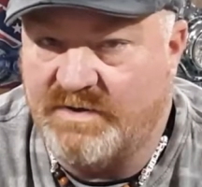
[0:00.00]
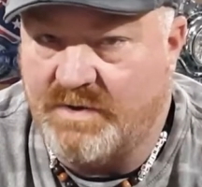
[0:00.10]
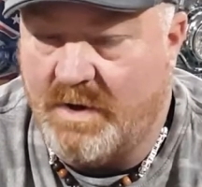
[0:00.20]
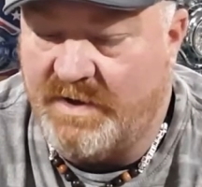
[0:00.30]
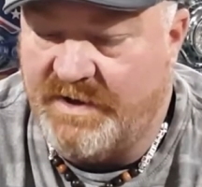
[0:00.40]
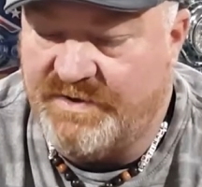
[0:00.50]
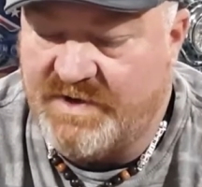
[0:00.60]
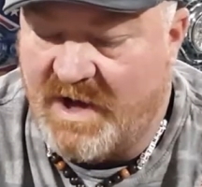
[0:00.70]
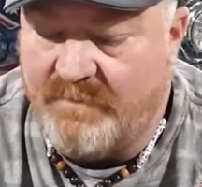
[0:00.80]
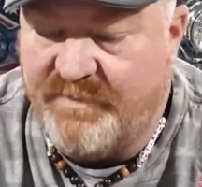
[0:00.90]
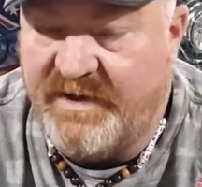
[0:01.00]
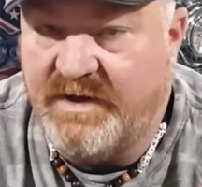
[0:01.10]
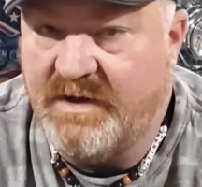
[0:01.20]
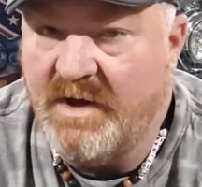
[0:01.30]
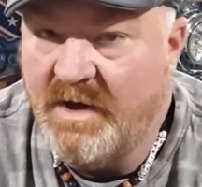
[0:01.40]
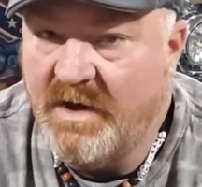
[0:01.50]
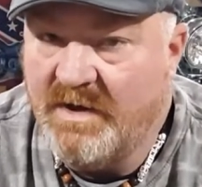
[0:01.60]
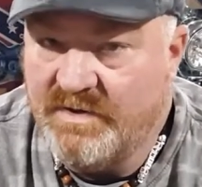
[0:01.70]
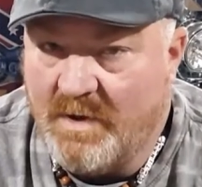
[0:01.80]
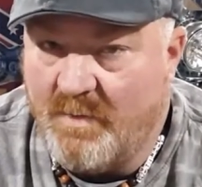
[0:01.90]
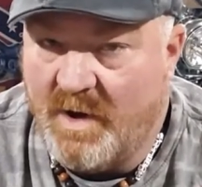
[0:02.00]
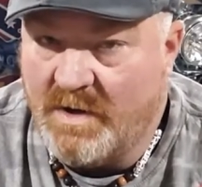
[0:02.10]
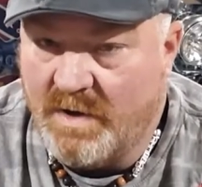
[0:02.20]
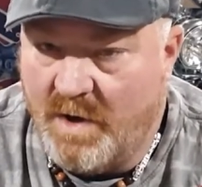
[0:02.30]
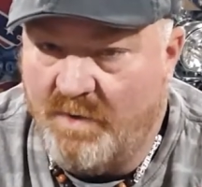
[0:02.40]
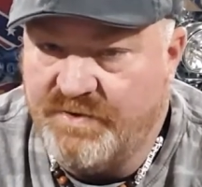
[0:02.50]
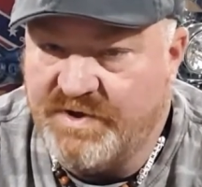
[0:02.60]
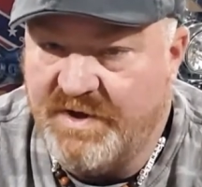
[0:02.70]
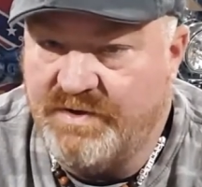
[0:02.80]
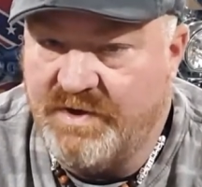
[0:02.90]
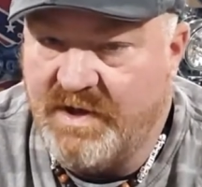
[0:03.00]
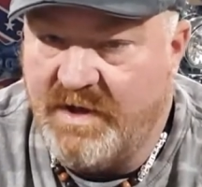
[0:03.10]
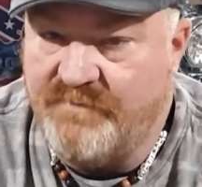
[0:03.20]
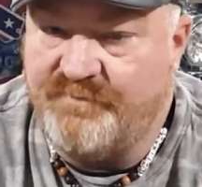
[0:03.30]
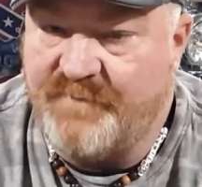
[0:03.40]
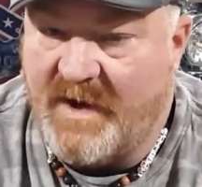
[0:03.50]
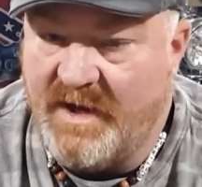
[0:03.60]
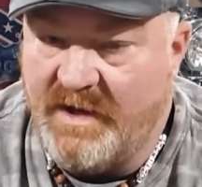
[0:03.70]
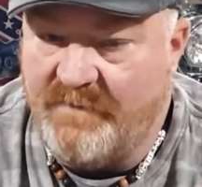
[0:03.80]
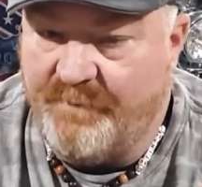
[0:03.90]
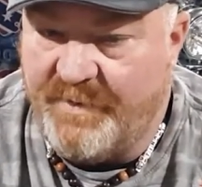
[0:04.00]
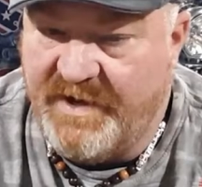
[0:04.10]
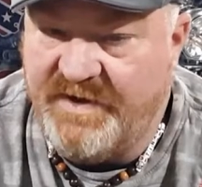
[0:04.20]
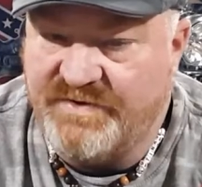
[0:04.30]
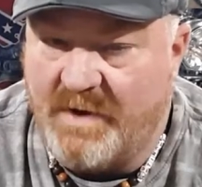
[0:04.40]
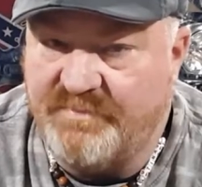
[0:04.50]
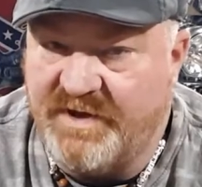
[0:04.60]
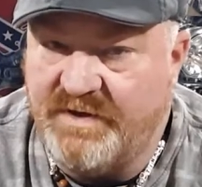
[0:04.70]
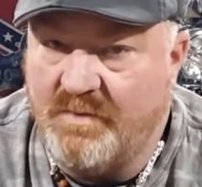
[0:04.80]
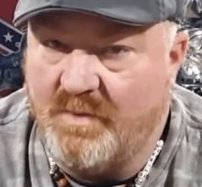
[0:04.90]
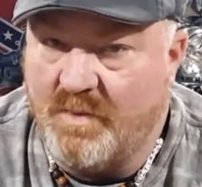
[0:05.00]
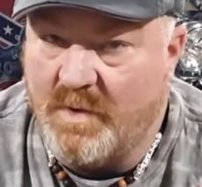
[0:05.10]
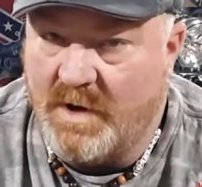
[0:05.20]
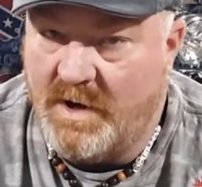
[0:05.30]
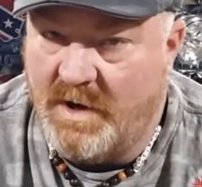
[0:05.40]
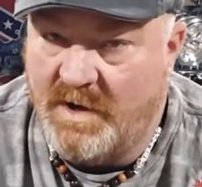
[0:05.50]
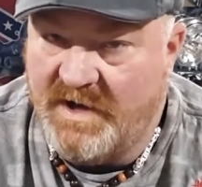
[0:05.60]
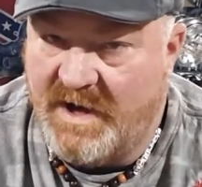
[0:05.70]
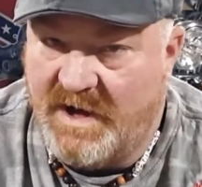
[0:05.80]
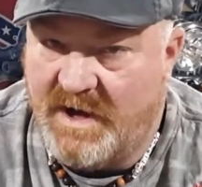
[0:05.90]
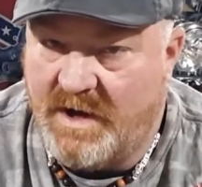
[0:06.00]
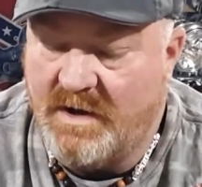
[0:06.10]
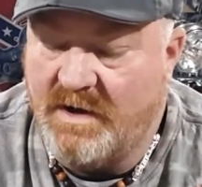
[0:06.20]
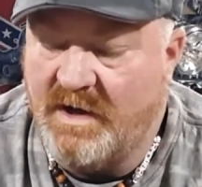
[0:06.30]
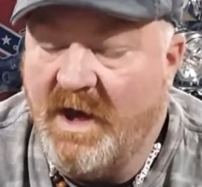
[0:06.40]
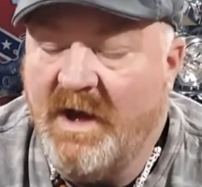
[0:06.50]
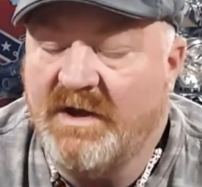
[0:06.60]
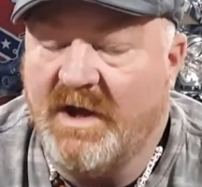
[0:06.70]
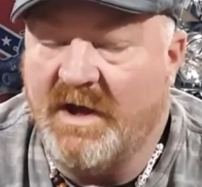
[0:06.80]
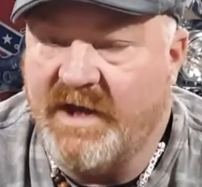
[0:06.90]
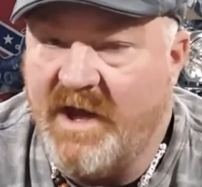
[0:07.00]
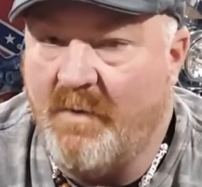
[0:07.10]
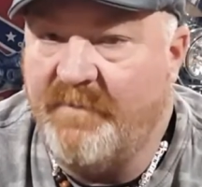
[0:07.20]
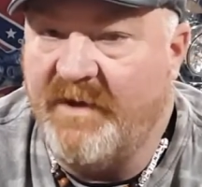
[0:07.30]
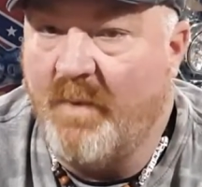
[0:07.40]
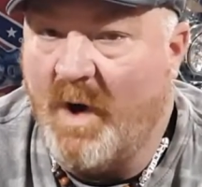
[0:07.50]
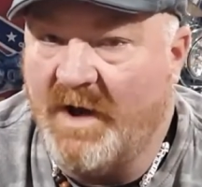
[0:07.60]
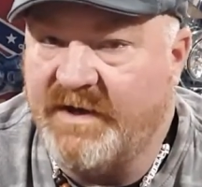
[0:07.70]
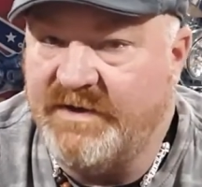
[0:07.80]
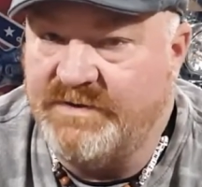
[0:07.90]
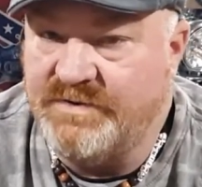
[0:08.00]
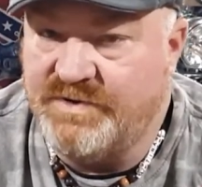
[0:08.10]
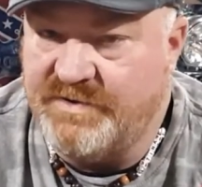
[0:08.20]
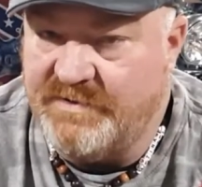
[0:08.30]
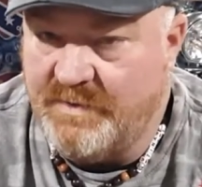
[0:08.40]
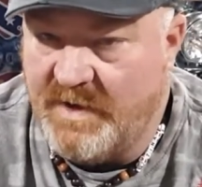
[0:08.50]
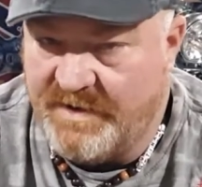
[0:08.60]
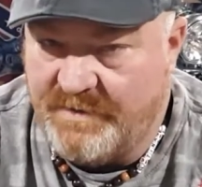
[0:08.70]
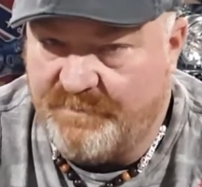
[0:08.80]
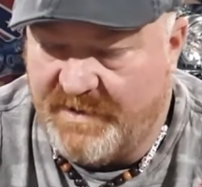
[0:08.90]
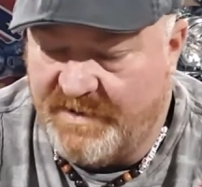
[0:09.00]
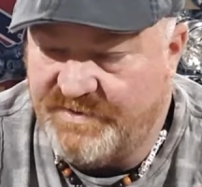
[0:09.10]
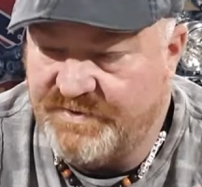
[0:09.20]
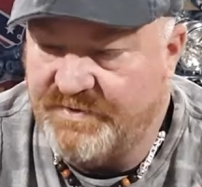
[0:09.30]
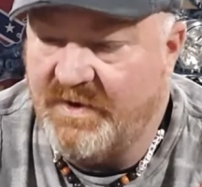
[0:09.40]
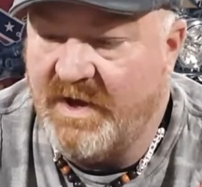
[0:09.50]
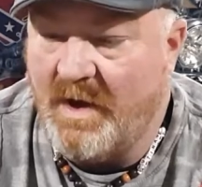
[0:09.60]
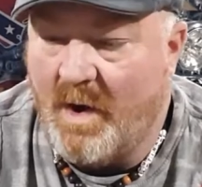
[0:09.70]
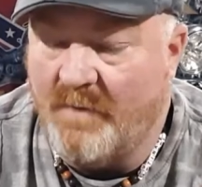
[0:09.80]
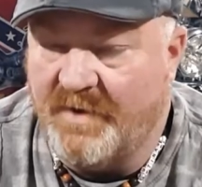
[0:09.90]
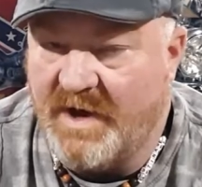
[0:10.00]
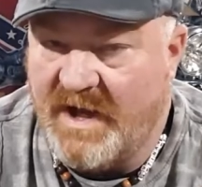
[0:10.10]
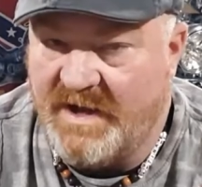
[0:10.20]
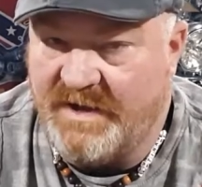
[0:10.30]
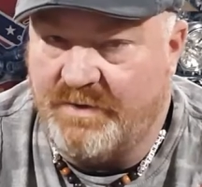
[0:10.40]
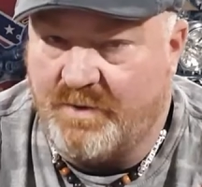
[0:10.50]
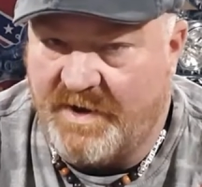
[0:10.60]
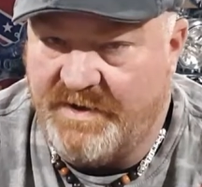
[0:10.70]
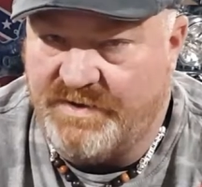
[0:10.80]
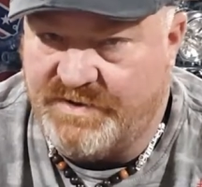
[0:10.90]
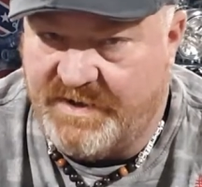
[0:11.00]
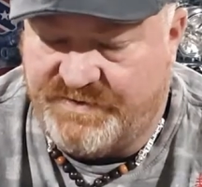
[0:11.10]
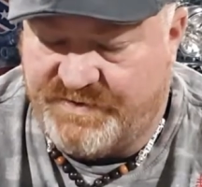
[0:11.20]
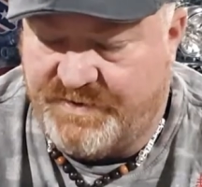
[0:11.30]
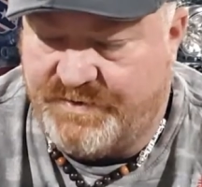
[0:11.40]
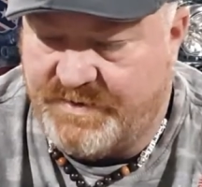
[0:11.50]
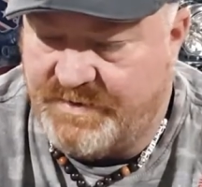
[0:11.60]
So he's got to be somewhere close that if we need something, we're there. That I can't be walking to any place over any great distances.